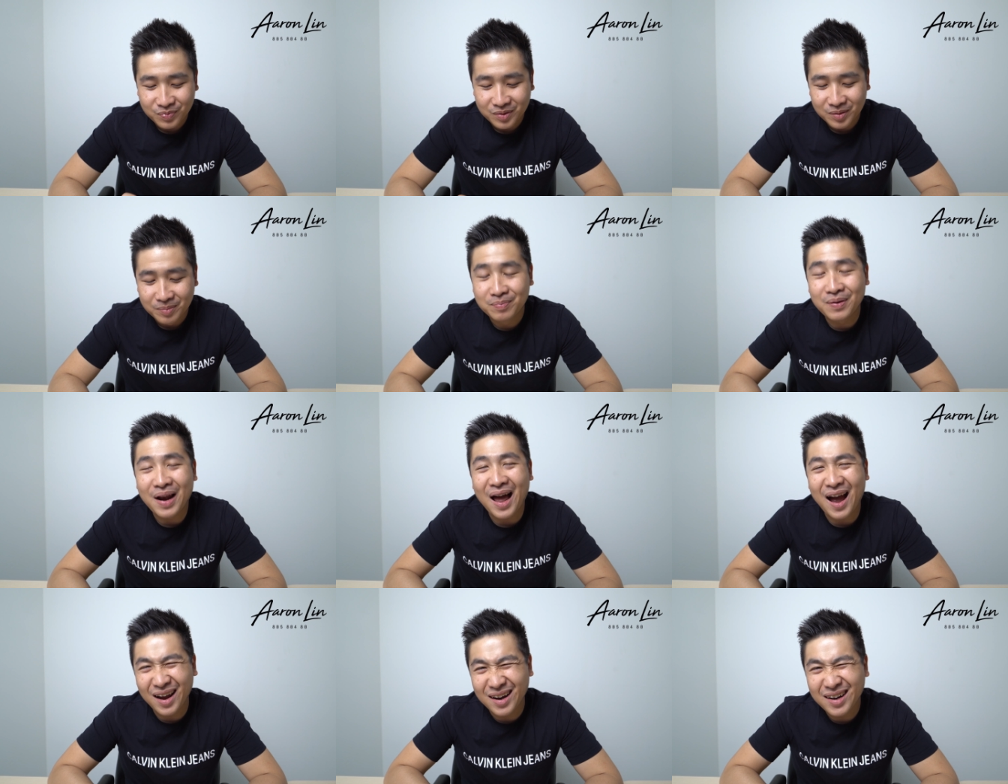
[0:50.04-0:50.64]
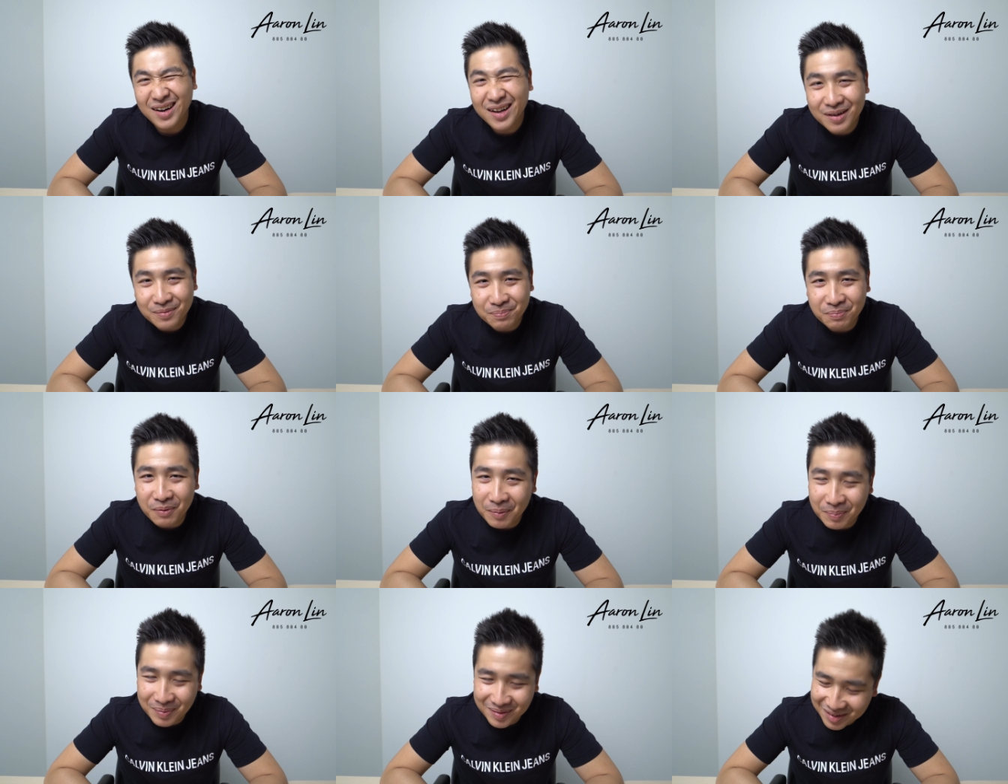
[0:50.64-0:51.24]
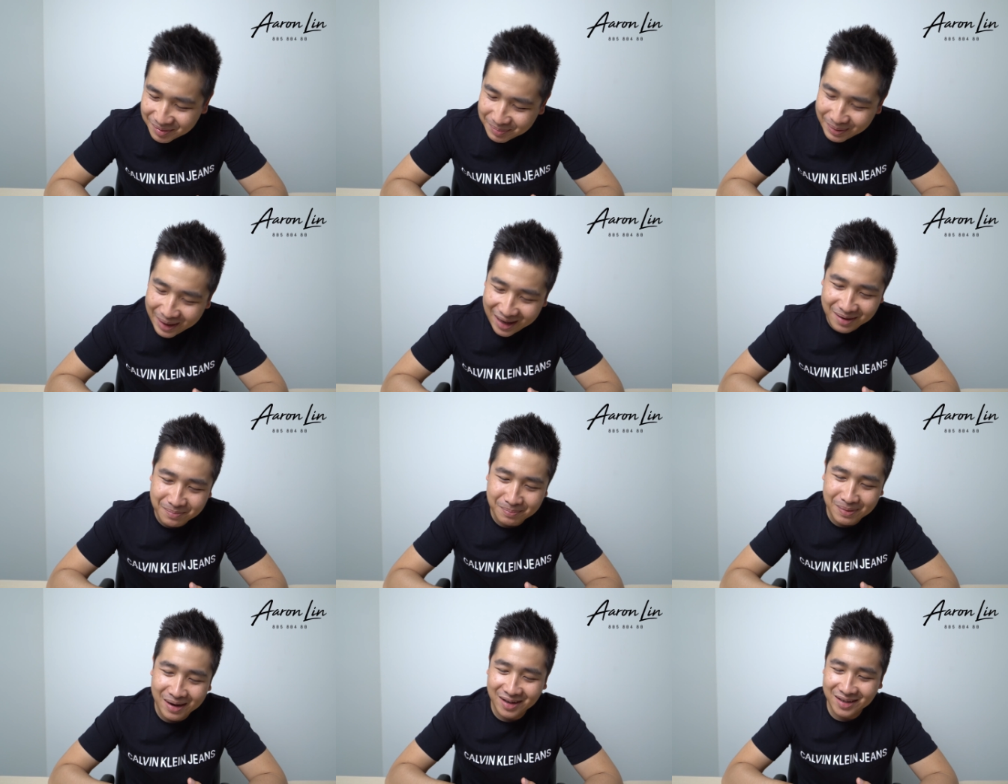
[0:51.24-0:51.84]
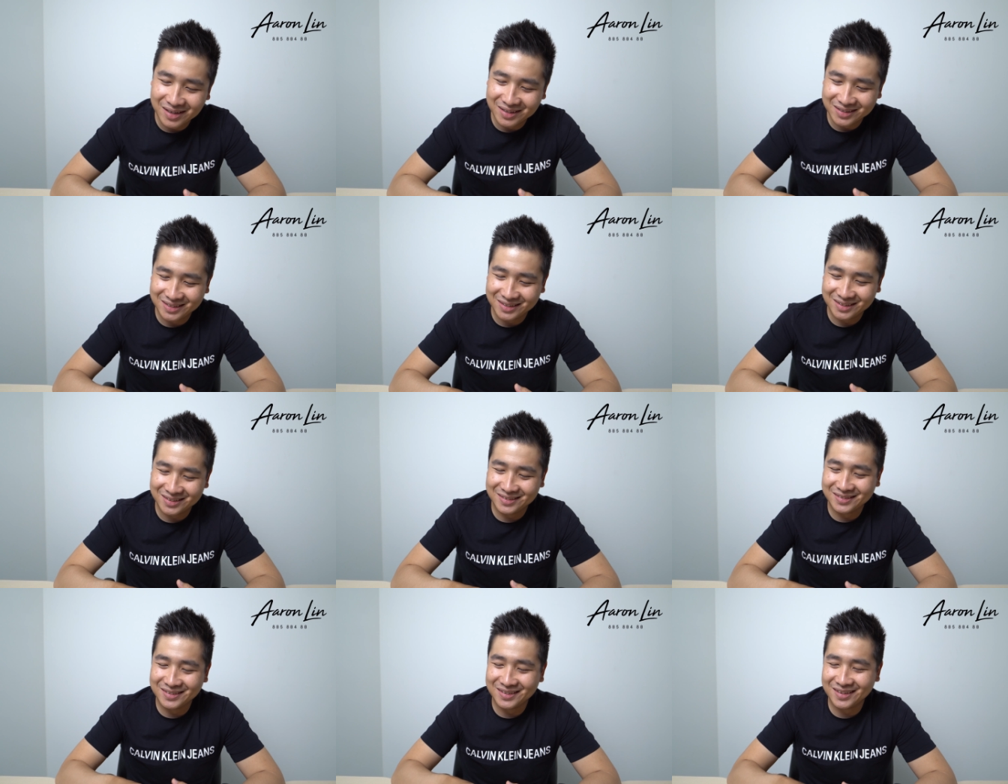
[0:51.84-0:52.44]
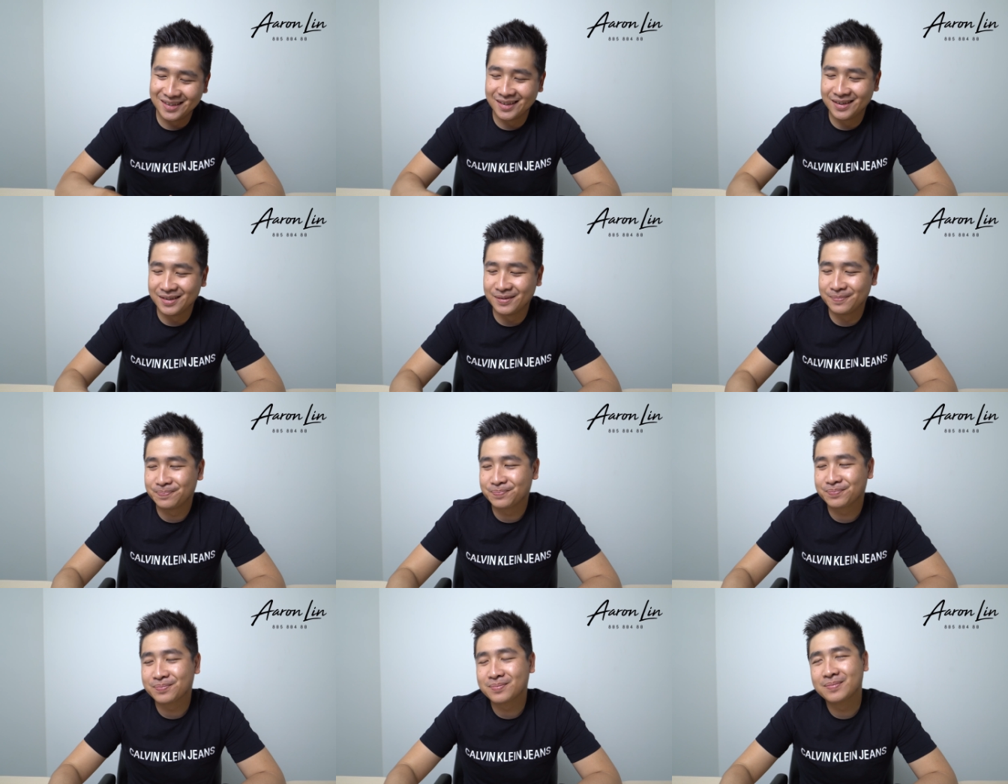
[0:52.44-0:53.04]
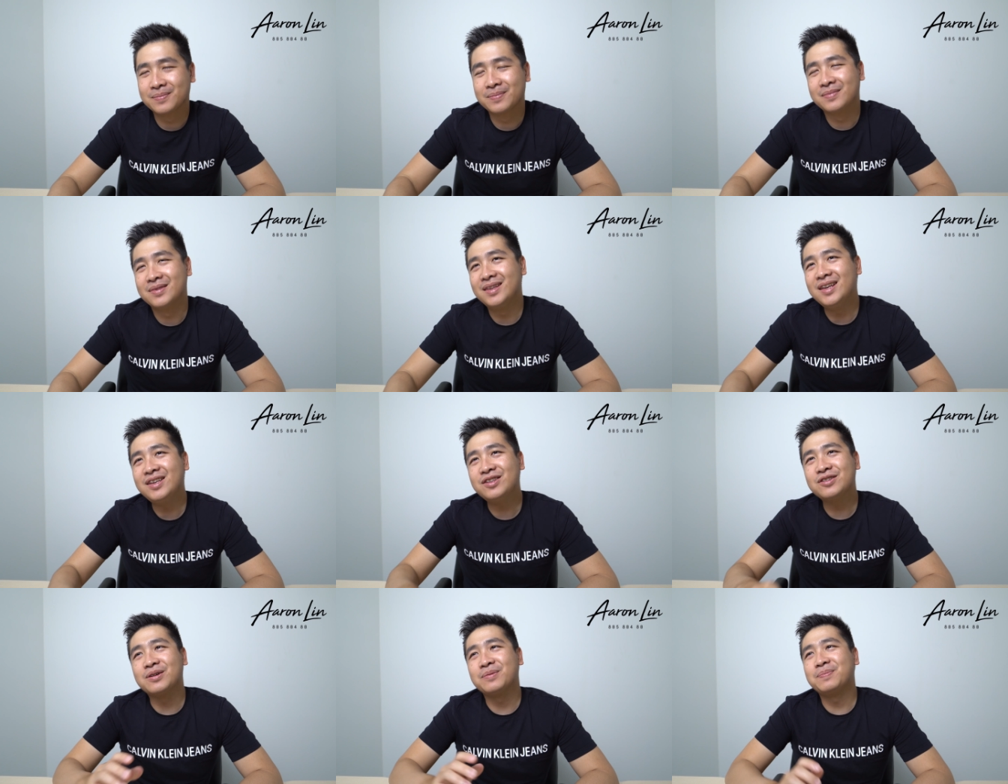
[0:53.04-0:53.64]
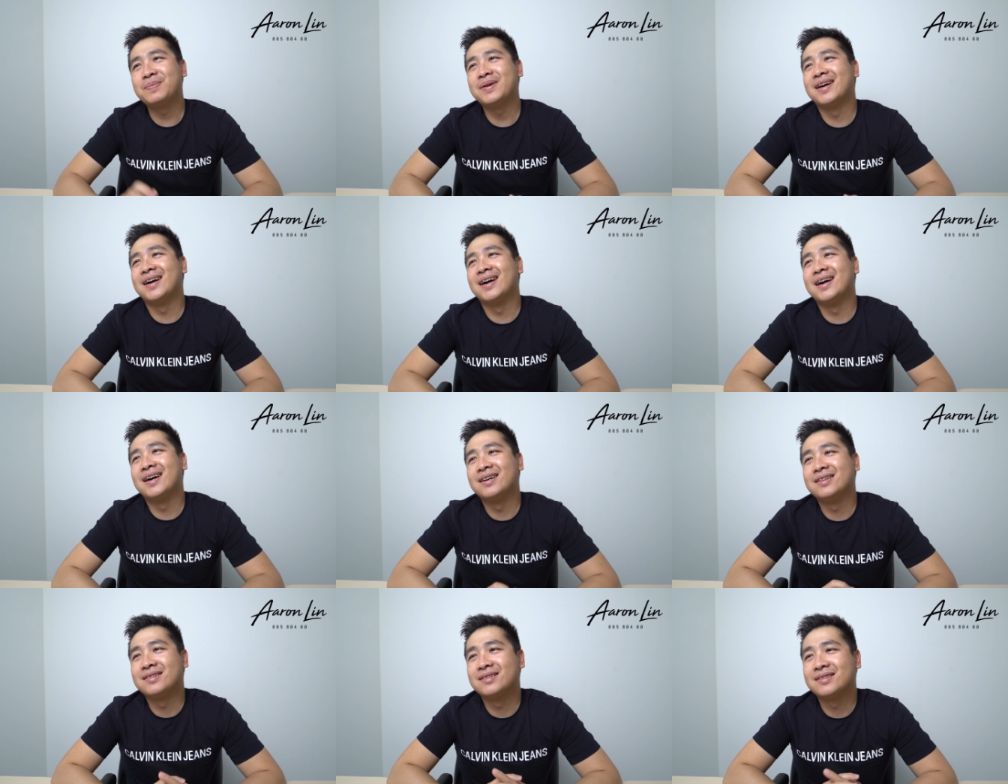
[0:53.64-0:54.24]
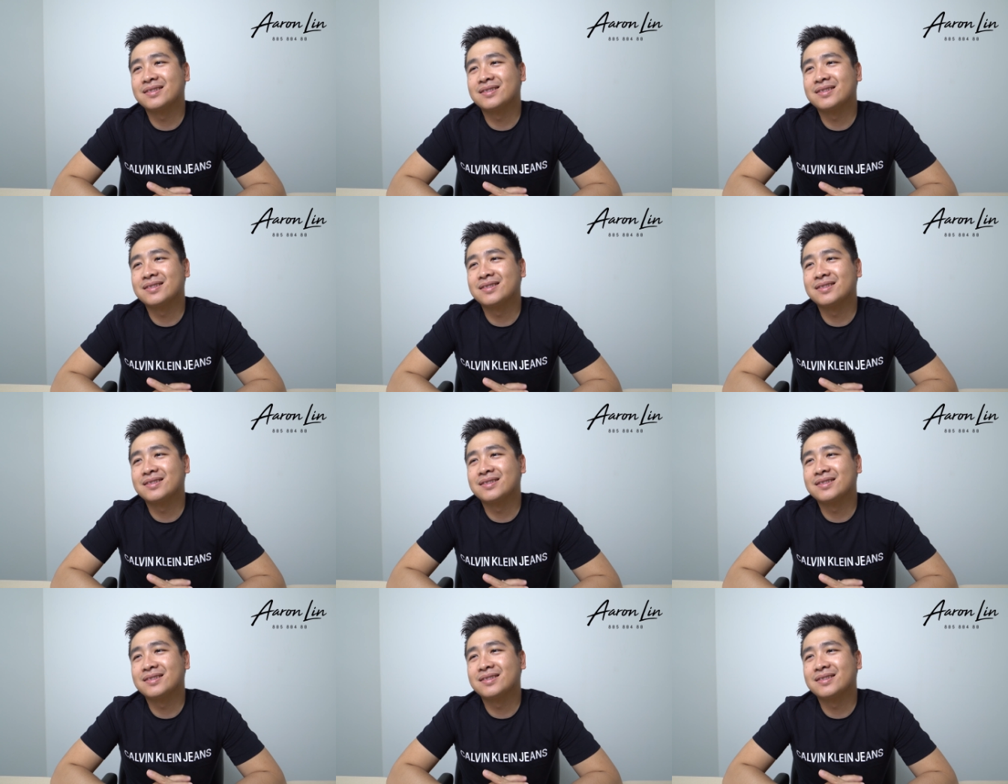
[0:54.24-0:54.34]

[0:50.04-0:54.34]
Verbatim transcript: Blinded property bias. Okay, this topic, why